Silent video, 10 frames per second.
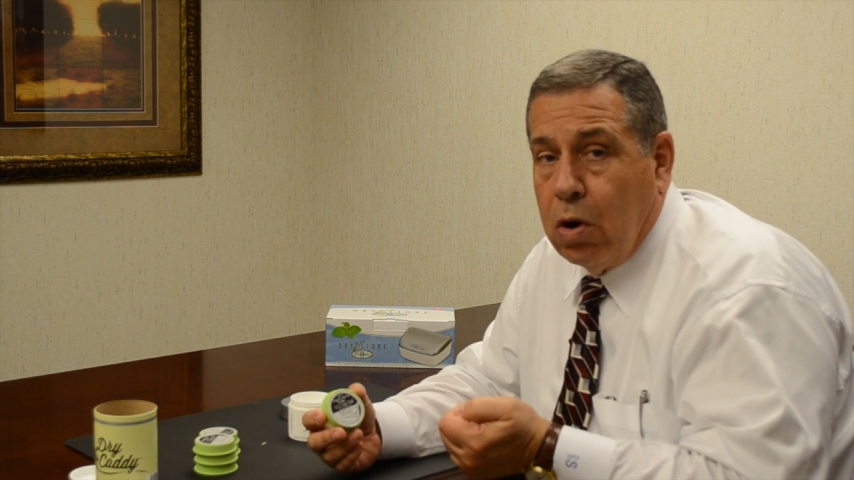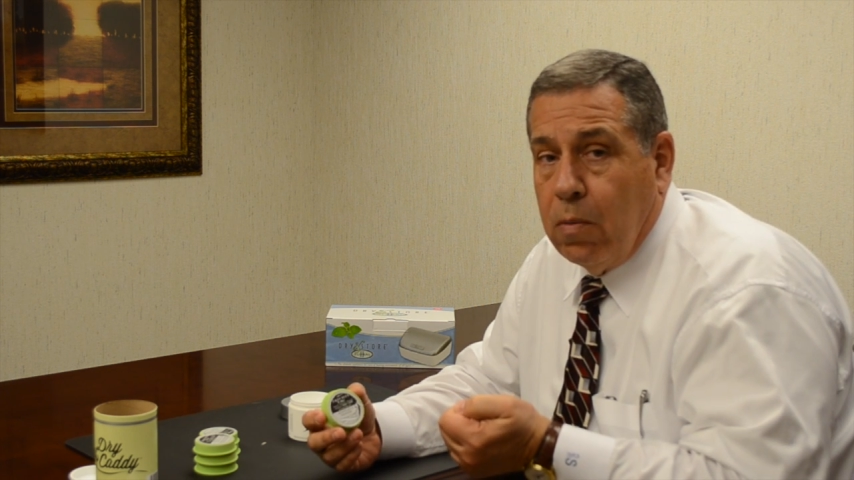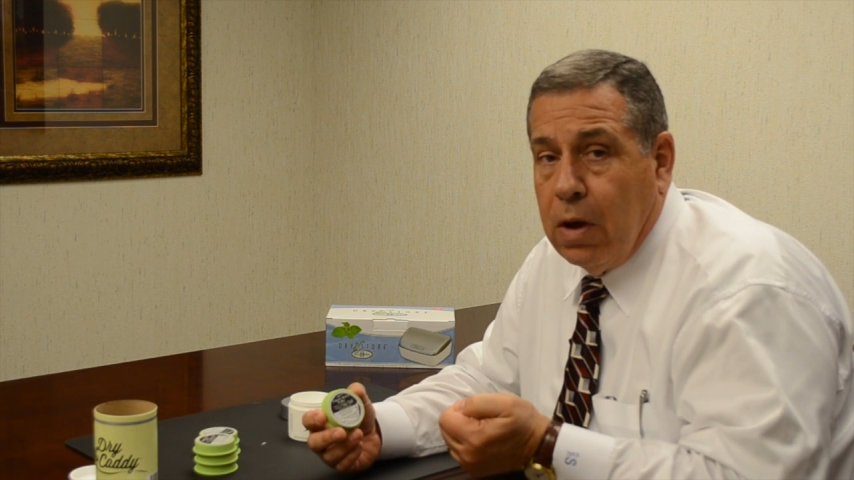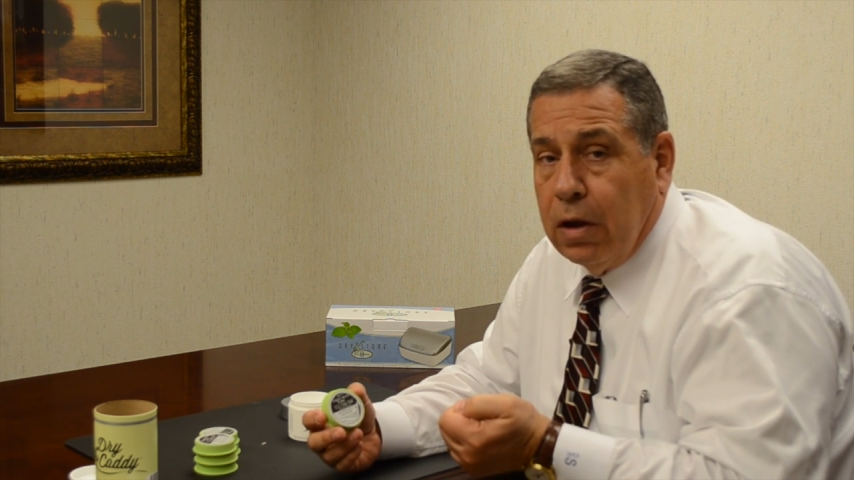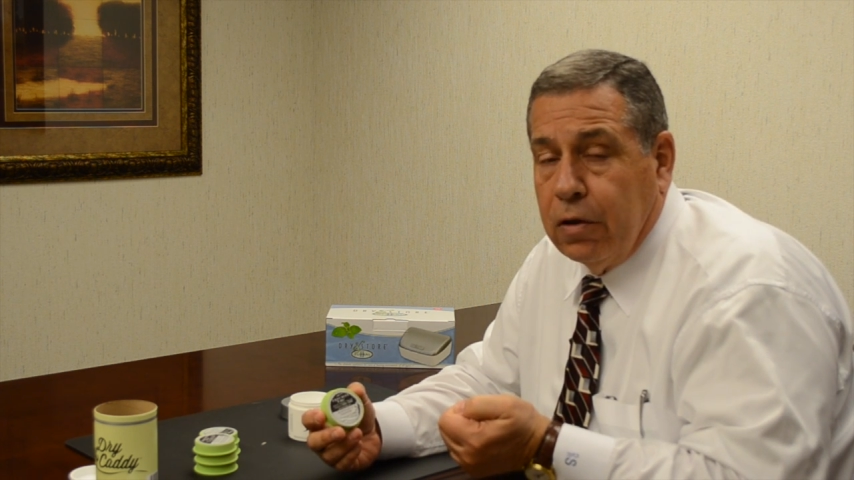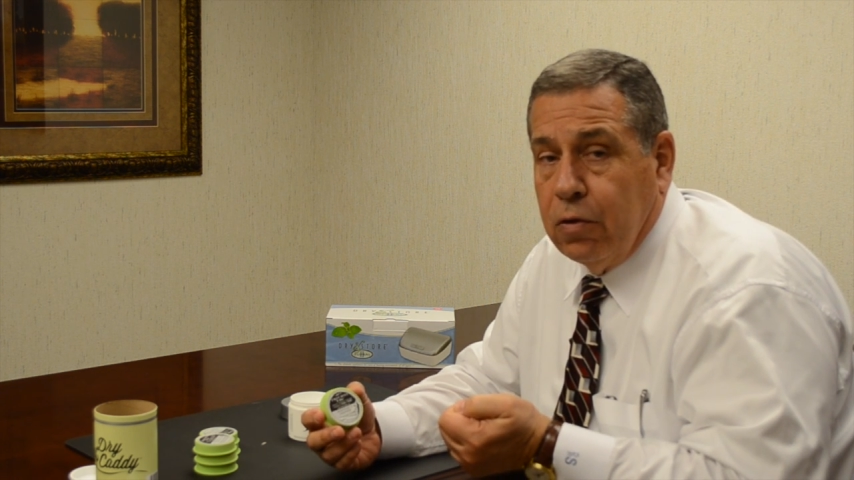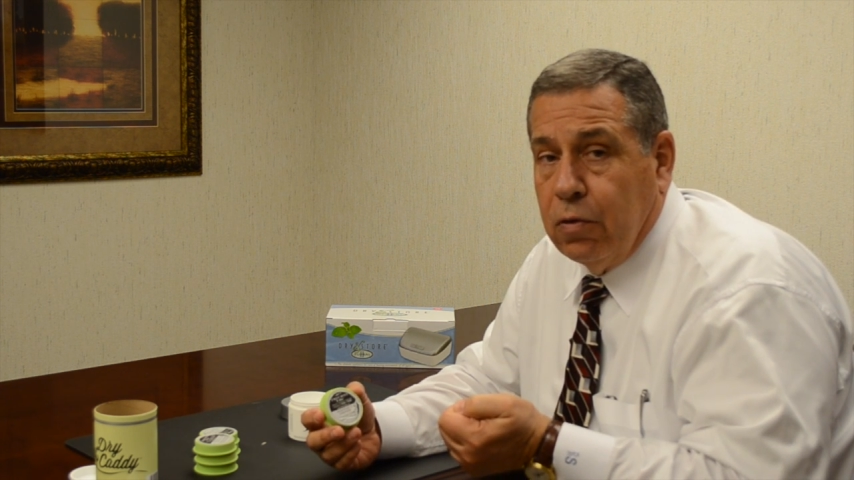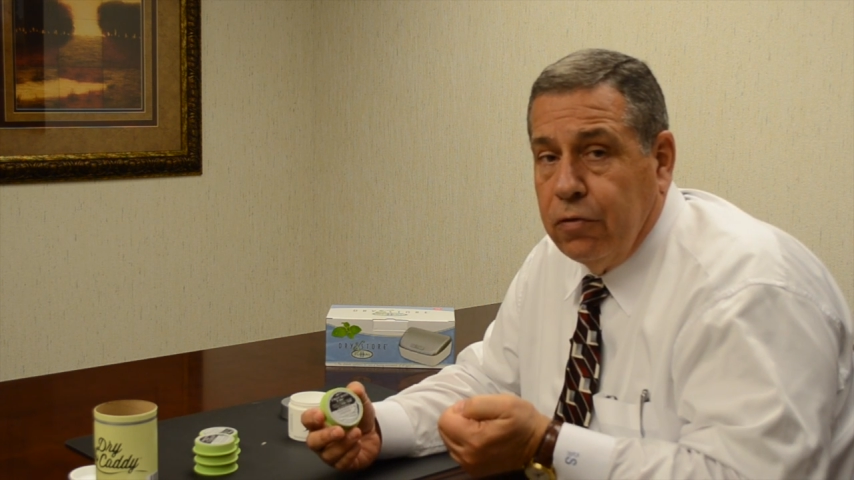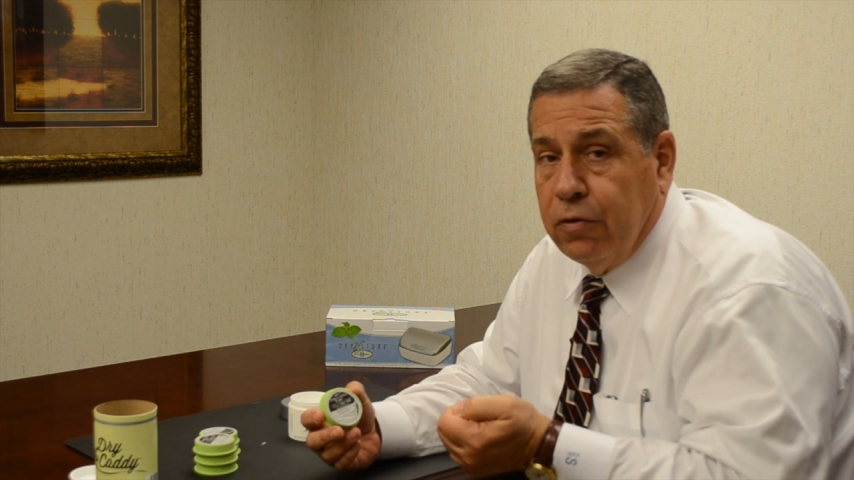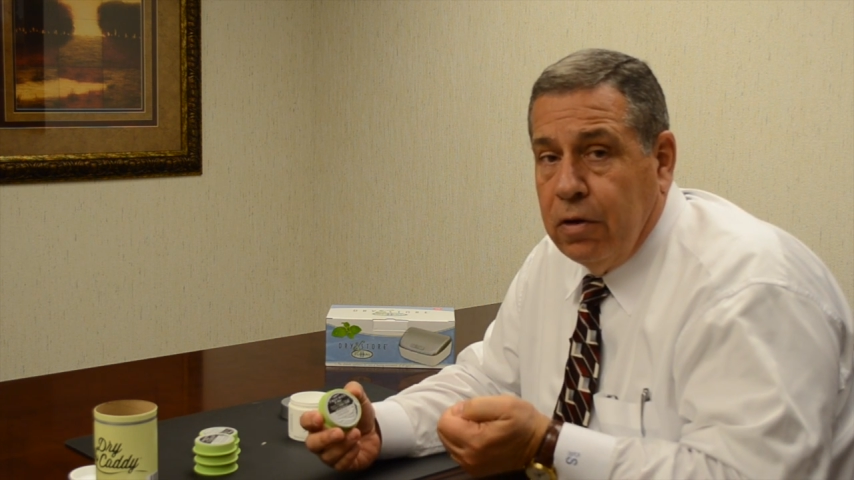water
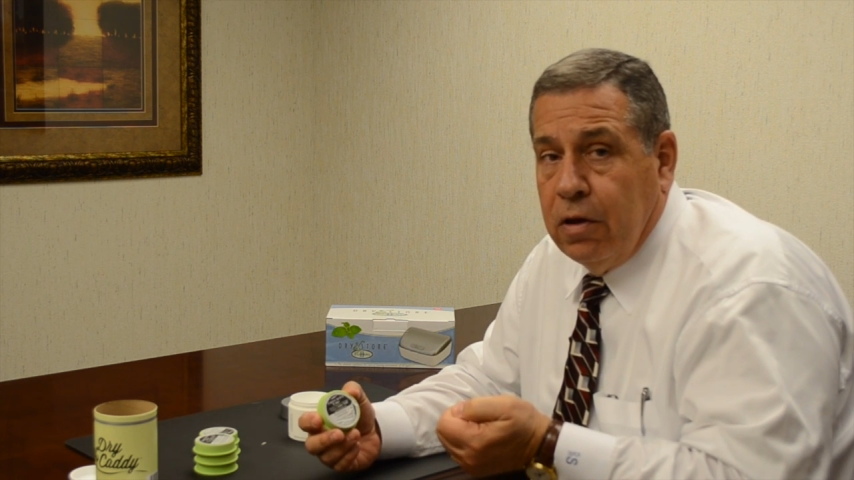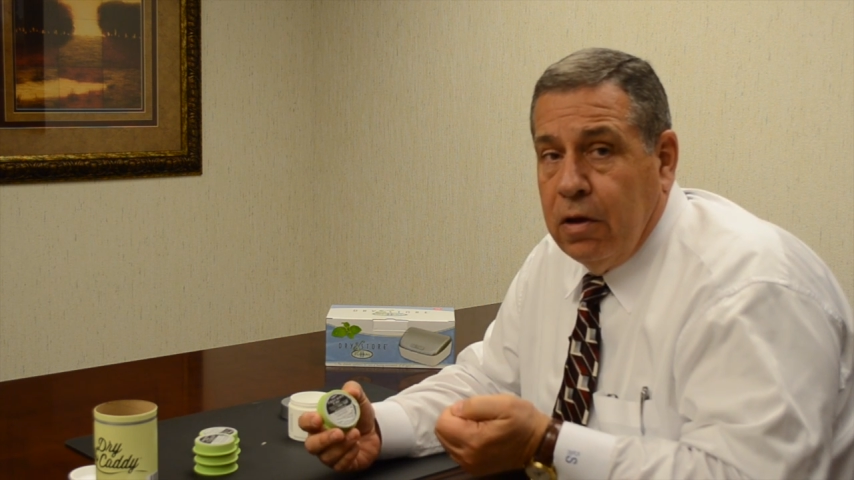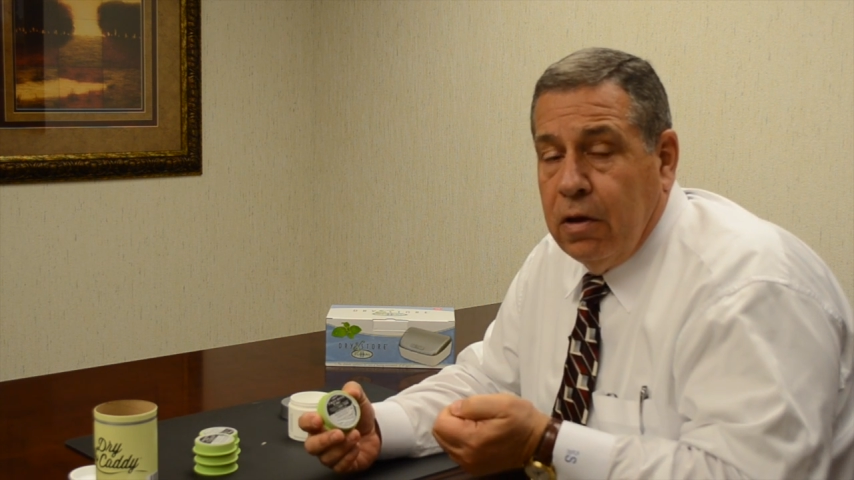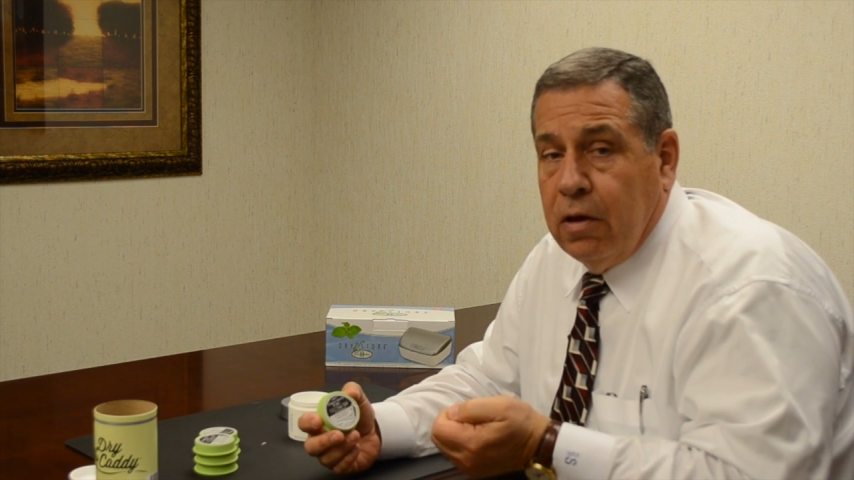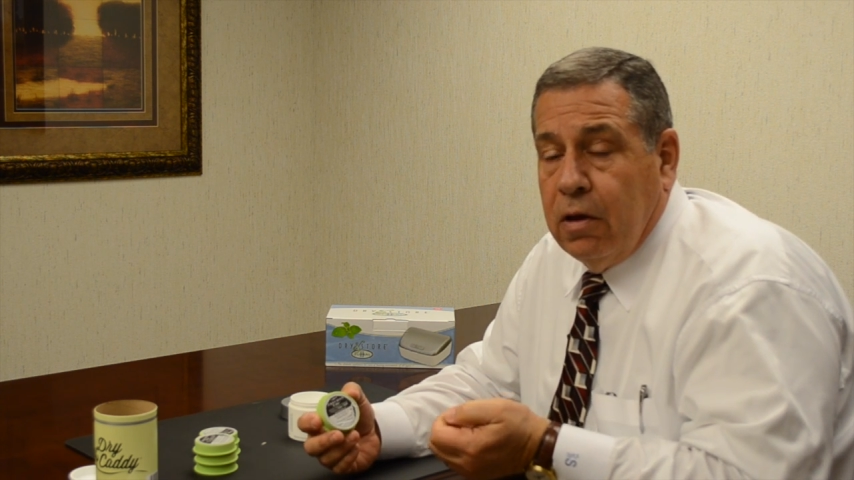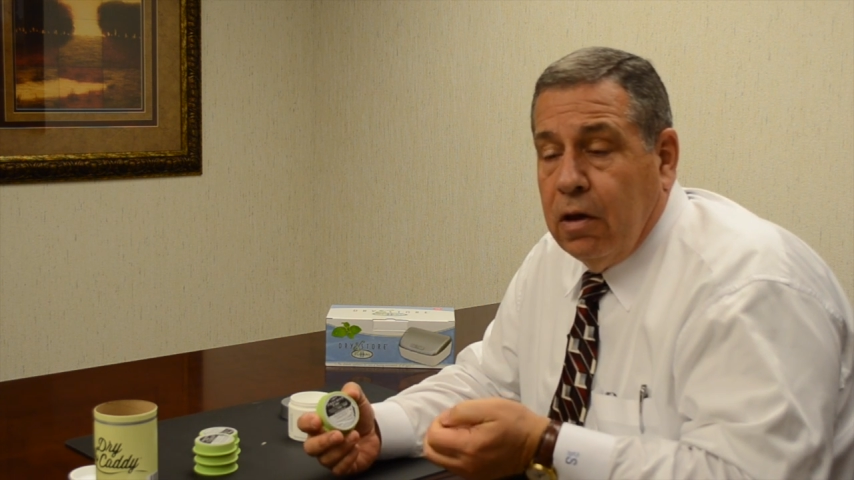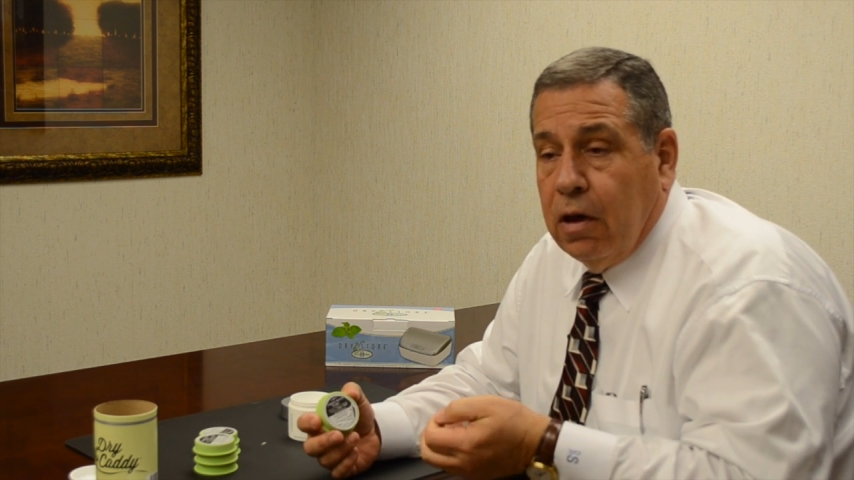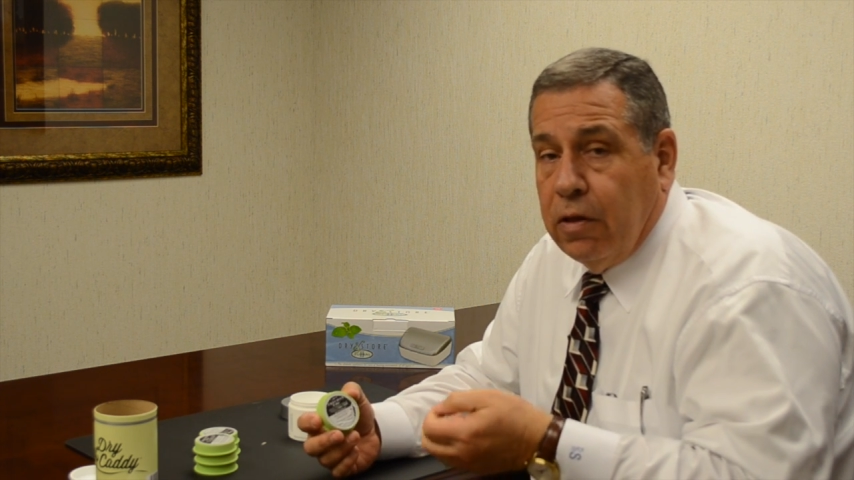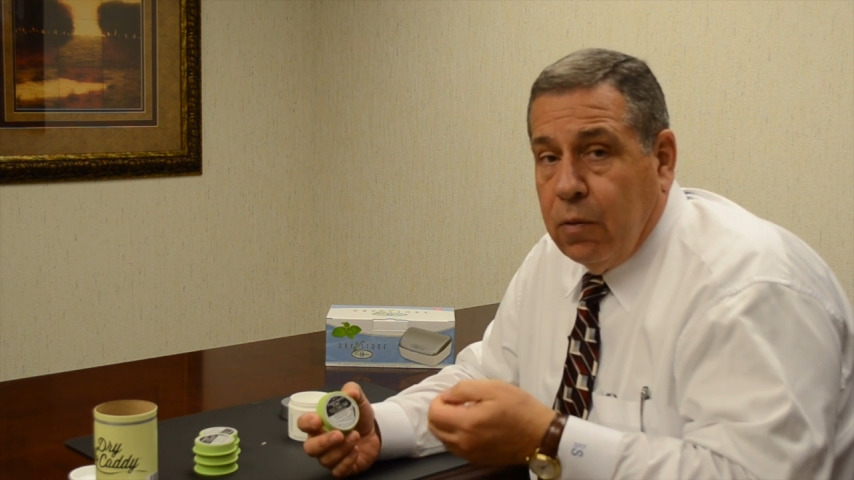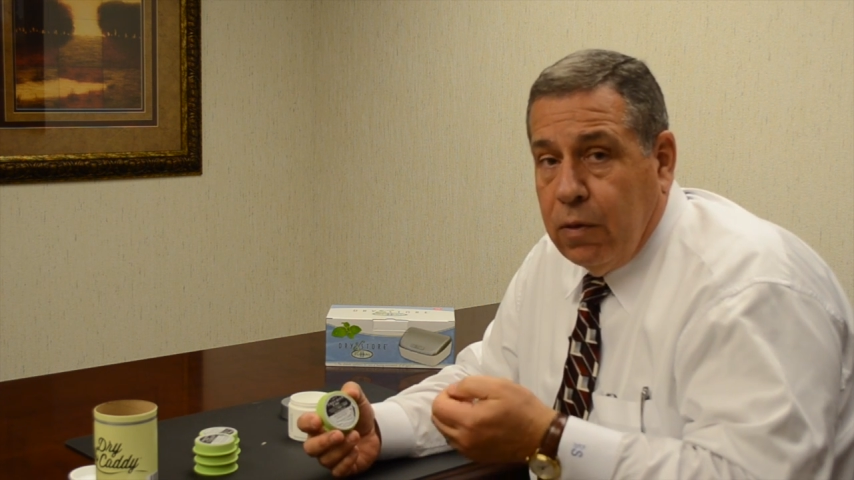molecules
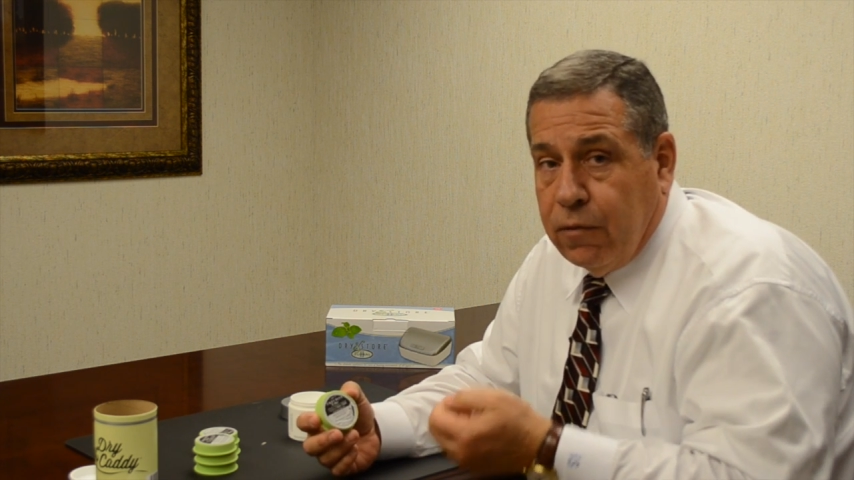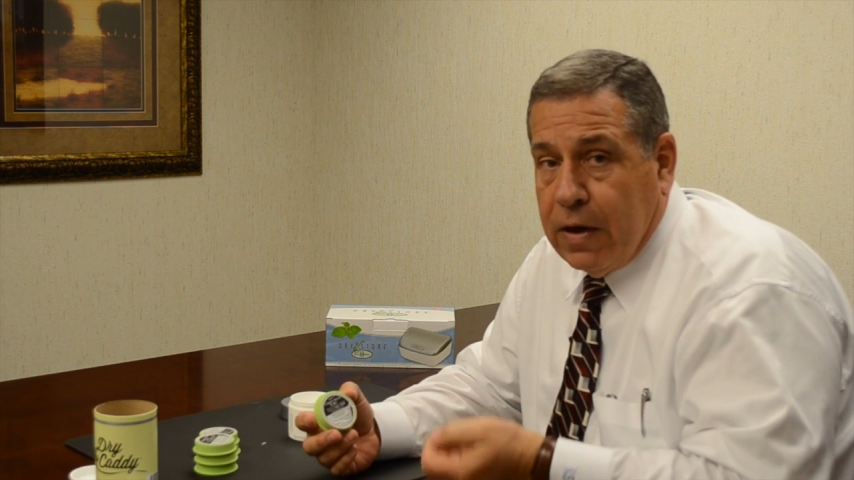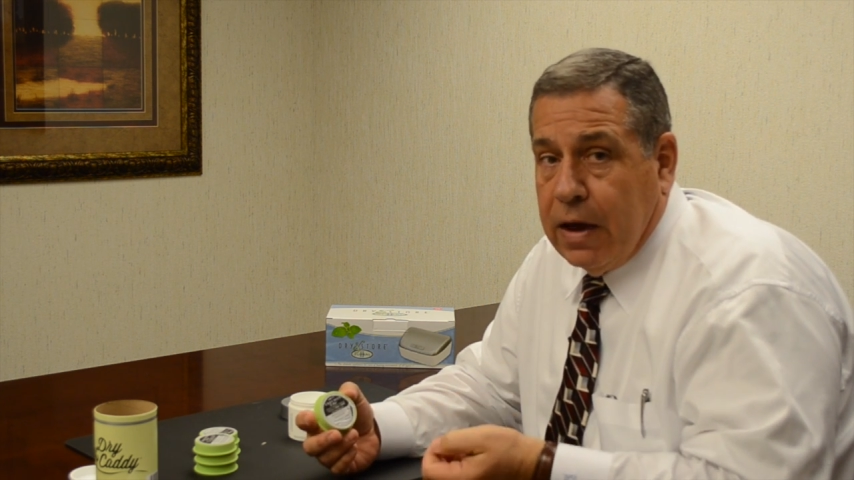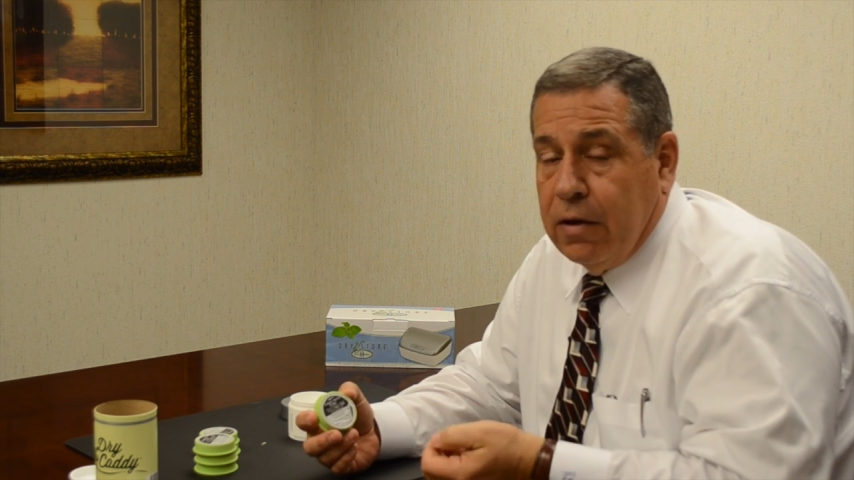that we